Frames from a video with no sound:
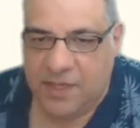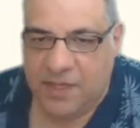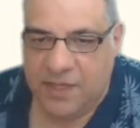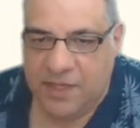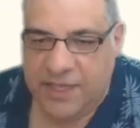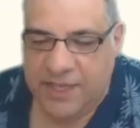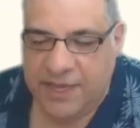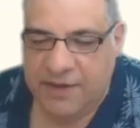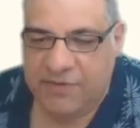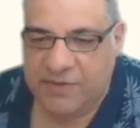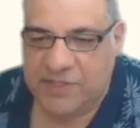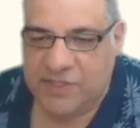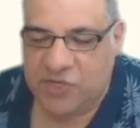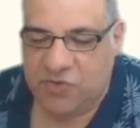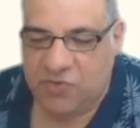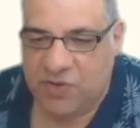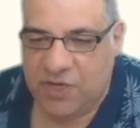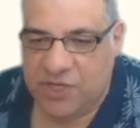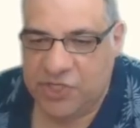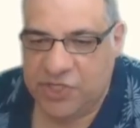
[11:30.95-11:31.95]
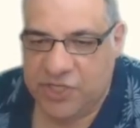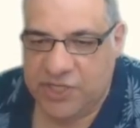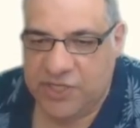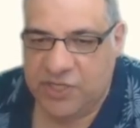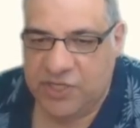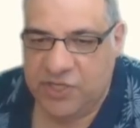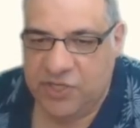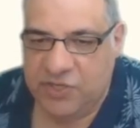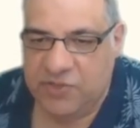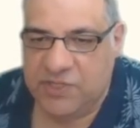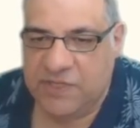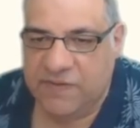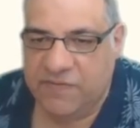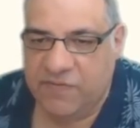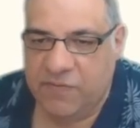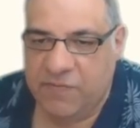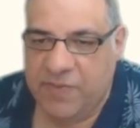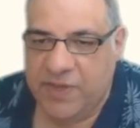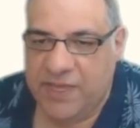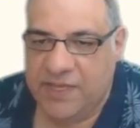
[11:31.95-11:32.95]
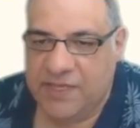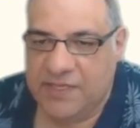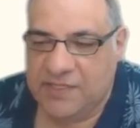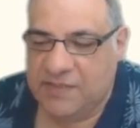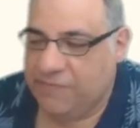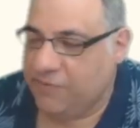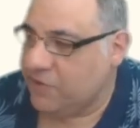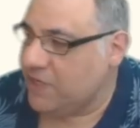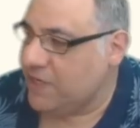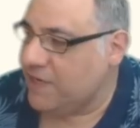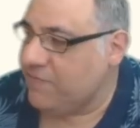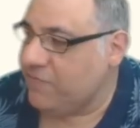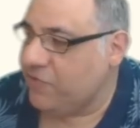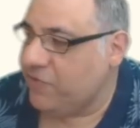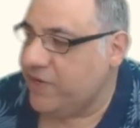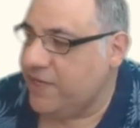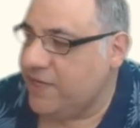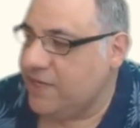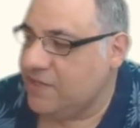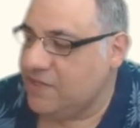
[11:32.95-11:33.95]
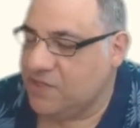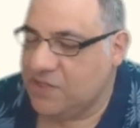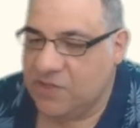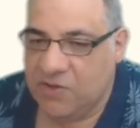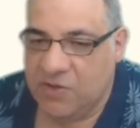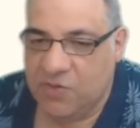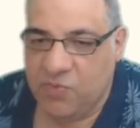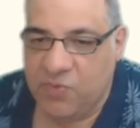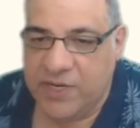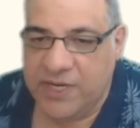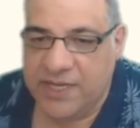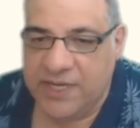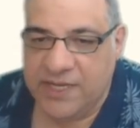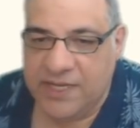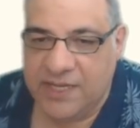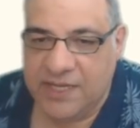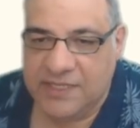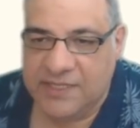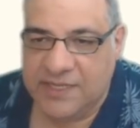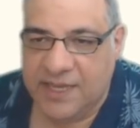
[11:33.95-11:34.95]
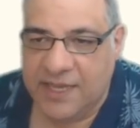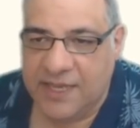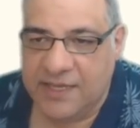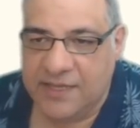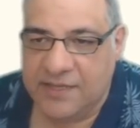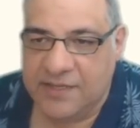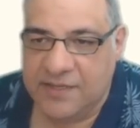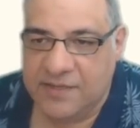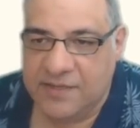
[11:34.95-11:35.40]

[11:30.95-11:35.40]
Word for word: Here is a crushing use of a pin as a preliminary to a winning attack.